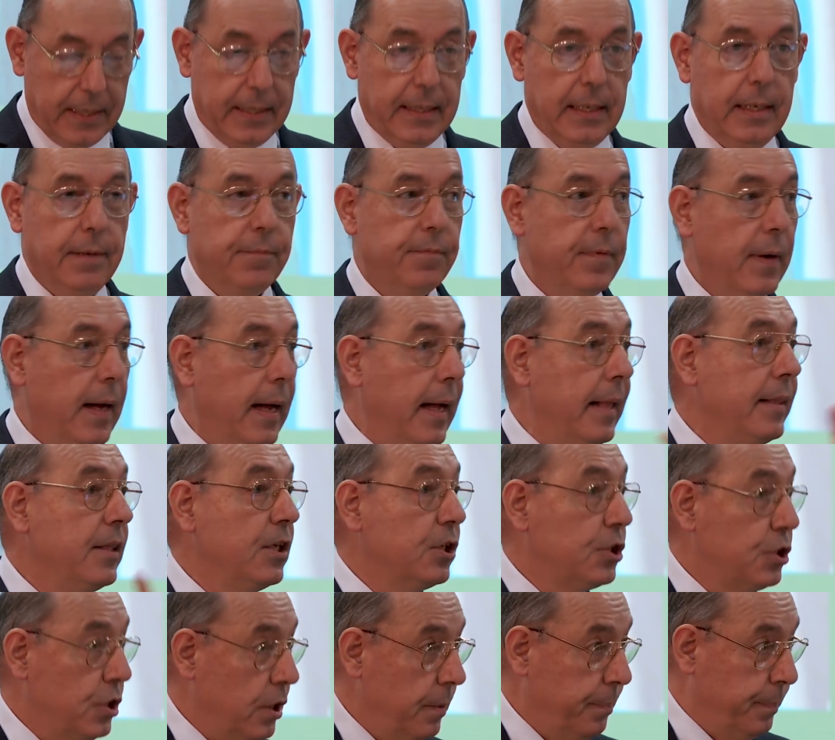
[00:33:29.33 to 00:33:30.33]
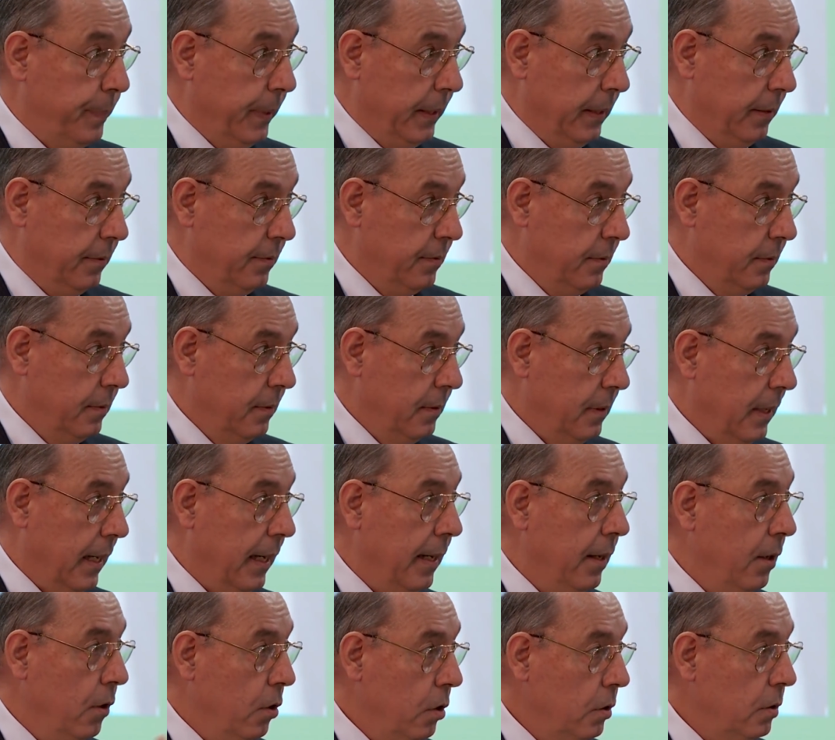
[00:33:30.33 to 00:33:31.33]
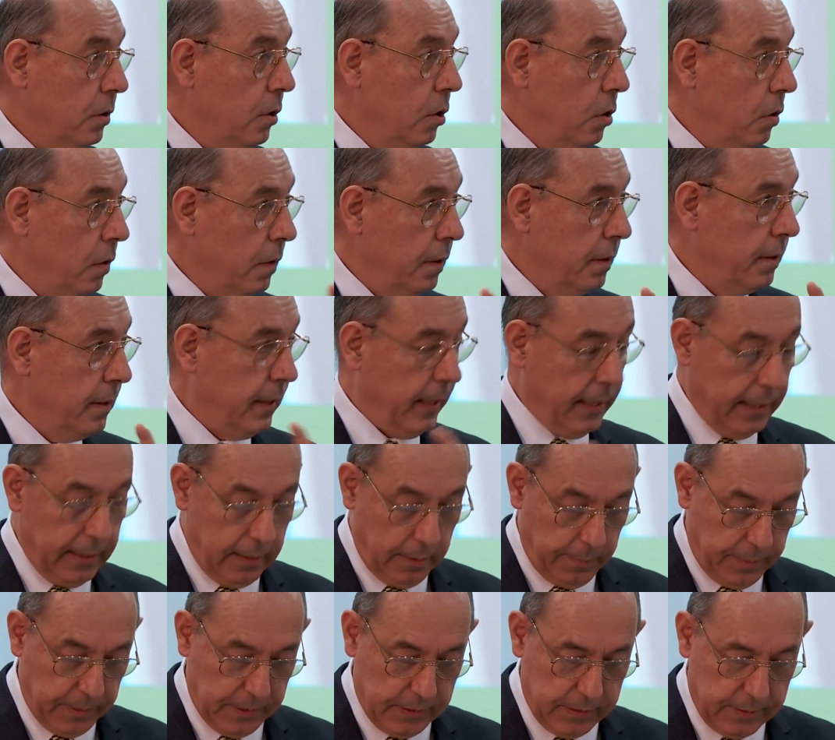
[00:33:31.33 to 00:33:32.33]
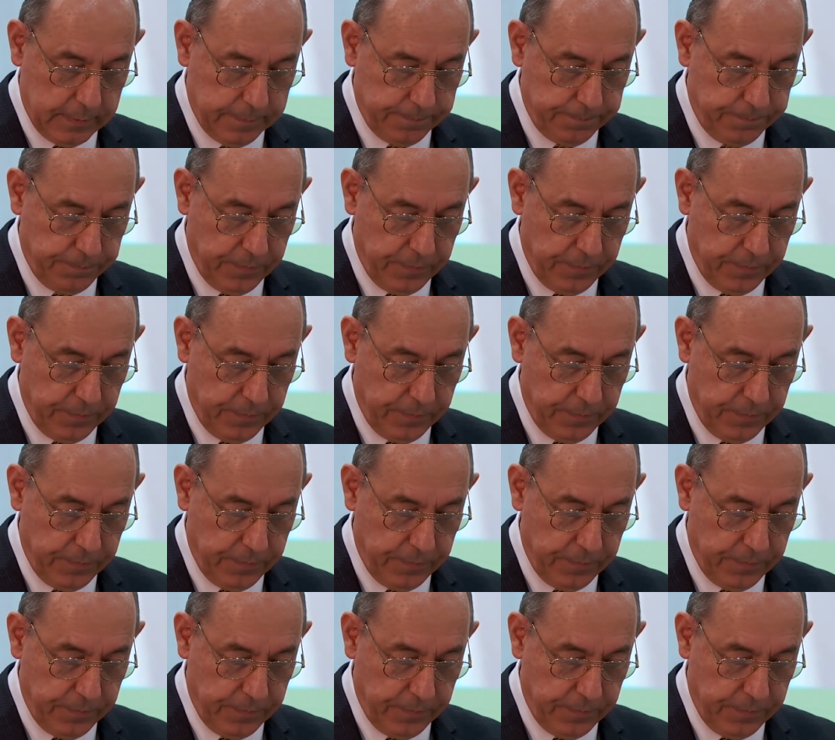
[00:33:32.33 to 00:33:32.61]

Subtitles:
Eve and the serpent are not longer enemies.